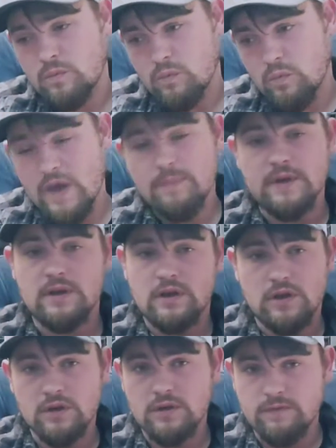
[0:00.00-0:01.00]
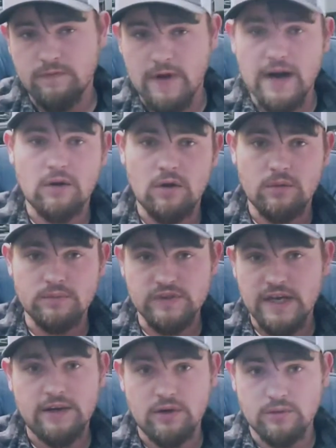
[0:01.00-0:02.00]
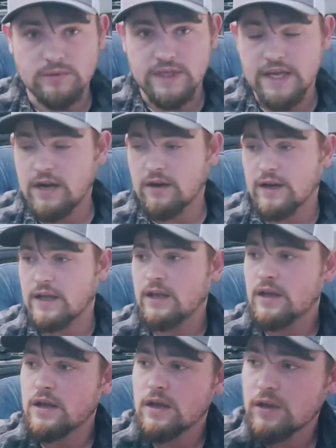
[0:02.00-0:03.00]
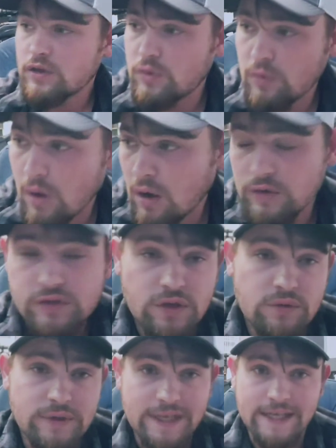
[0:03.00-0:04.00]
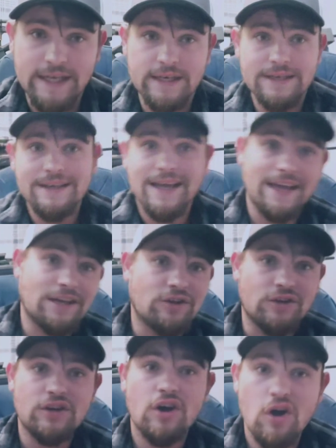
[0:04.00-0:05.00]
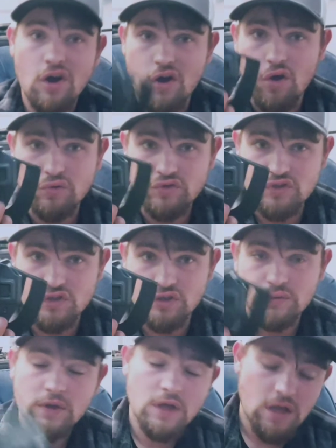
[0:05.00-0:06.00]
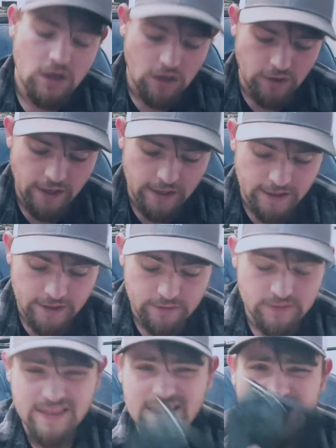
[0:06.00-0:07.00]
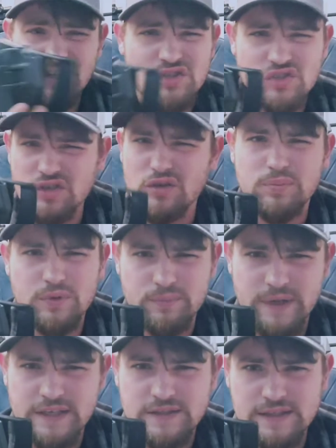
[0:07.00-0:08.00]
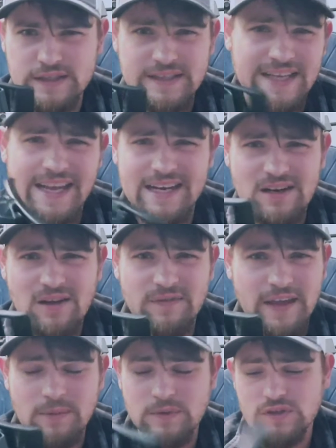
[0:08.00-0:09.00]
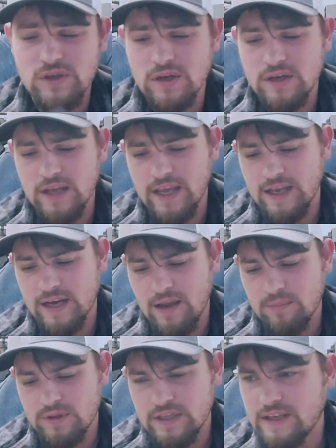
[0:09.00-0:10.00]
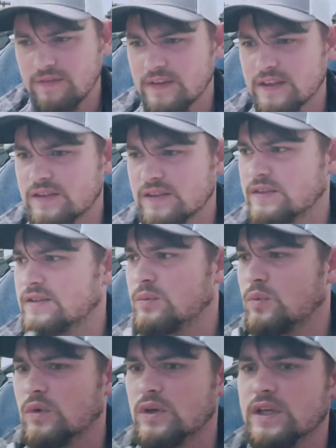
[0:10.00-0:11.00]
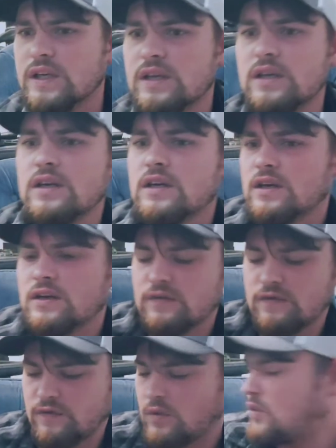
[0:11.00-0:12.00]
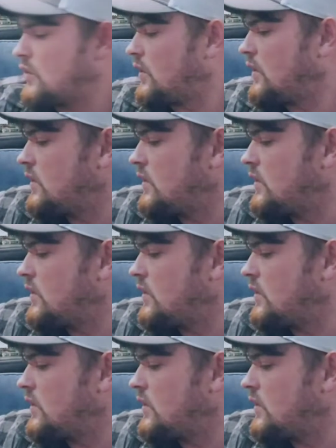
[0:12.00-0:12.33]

weapon, a good firearm, sidearm to carry, you also need a good holster. Okay, now I think Serpa makes these. I got it off Amazon, and I believe this is the one for